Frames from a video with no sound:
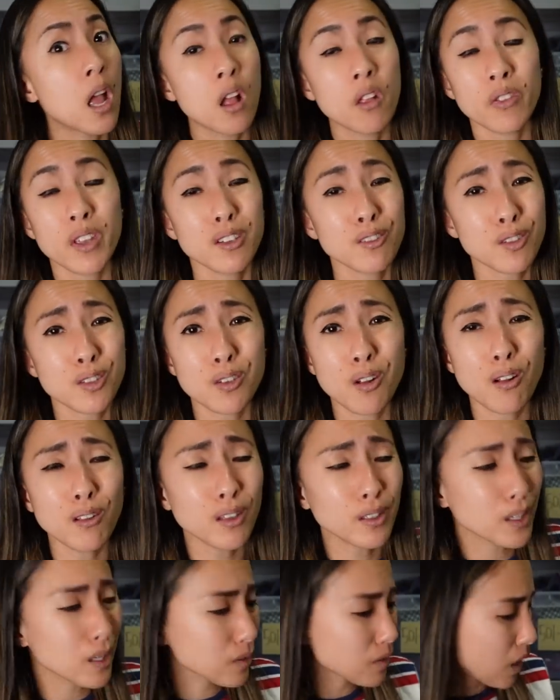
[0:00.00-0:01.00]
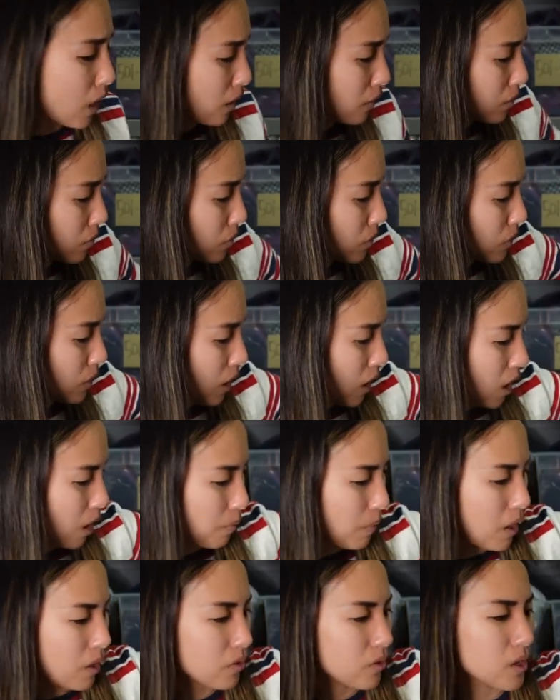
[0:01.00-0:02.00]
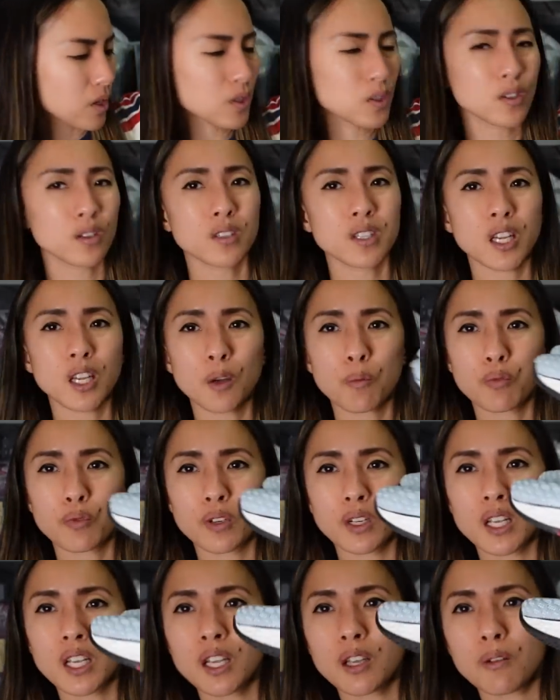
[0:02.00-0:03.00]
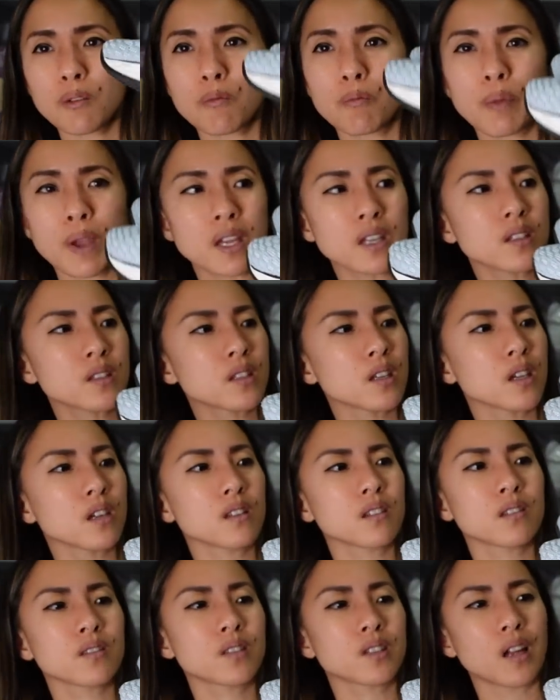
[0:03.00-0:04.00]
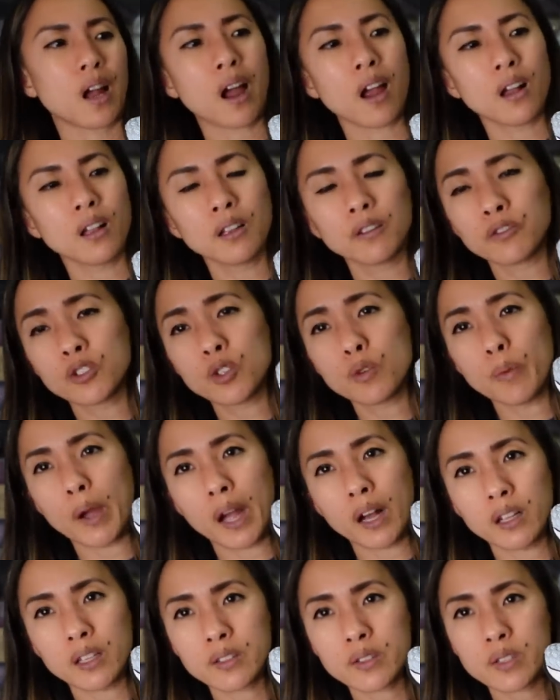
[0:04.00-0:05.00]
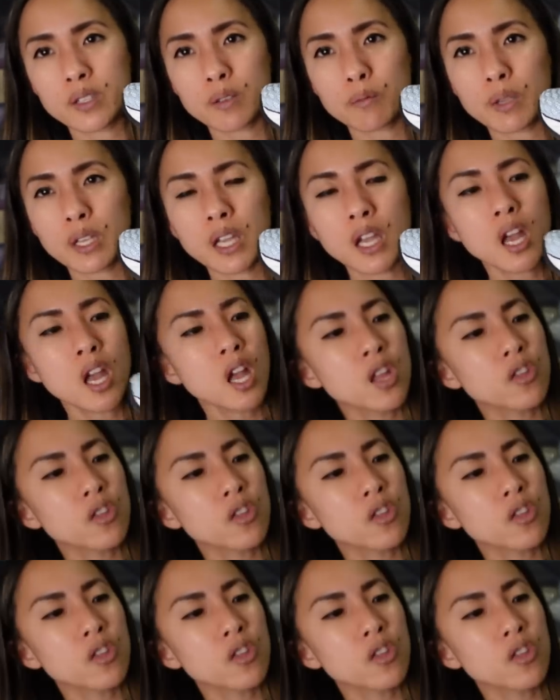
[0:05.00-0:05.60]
They just all look exactly the same. And this looks like a pretty basic style of New Balance to me.